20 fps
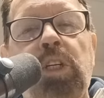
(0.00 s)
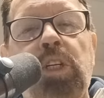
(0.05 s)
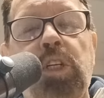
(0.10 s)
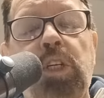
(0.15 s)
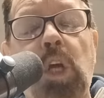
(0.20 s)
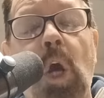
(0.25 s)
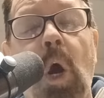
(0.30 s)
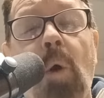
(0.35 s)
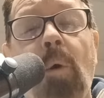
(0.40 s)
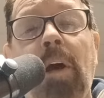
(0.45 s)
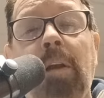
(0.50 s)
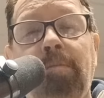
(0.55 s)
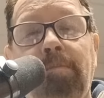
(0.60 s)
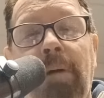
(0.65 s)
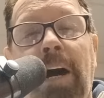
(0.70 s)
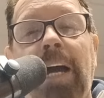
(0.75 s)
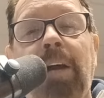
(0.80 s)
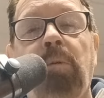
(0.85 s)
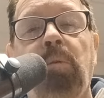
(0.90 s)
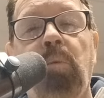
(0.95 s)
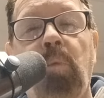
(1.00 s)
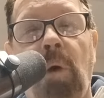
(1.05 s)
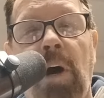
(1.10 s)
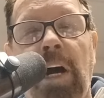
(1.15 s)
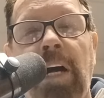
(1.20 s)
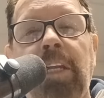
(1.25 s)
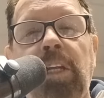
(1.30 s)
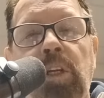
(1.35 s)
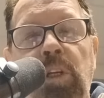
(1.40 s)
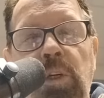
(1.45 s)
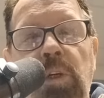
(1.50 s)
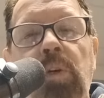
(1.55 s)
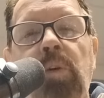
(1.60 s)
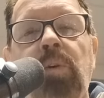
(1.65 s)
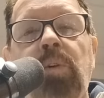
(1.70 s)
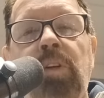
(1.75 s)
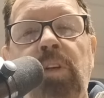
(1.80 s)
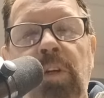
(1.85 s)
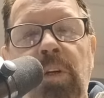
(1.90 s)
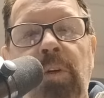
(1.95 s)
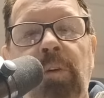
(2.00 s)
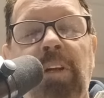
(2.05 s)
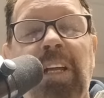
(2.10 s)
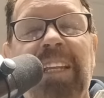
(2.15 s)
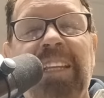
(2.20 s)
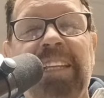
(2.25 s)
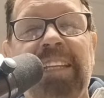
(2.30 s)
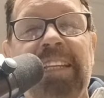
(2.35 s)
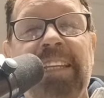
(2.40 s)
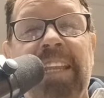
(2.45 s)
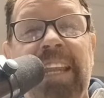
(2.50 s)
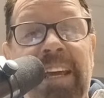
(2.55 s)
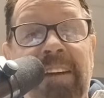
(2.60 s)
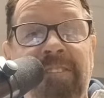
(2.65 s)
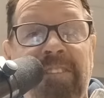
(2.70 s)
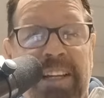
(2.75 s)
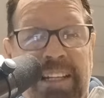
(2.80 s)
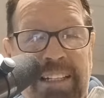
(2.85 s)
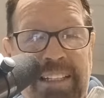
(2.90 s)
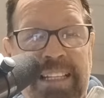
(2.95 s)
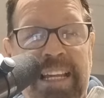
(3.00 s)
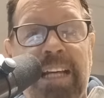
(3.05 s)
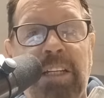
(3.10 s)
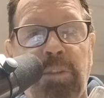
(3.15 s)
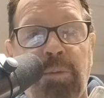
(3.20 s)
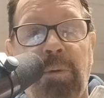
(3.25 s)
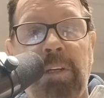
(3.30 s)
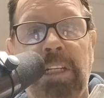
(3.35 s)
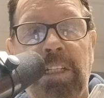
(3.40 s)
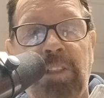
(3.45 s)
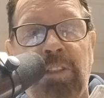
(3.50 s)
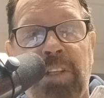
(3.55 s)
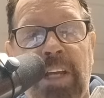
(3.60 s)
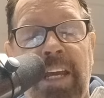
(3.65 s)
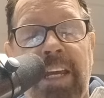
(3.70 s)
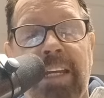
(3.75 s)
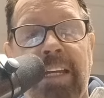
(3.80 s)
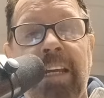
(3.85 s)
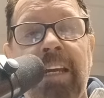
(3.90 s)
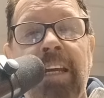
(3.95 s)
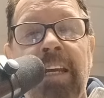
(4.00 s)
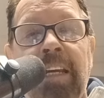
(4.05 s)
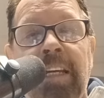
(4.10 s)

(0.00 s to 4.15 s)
Show it by what you do. Live it. That's what he's saying.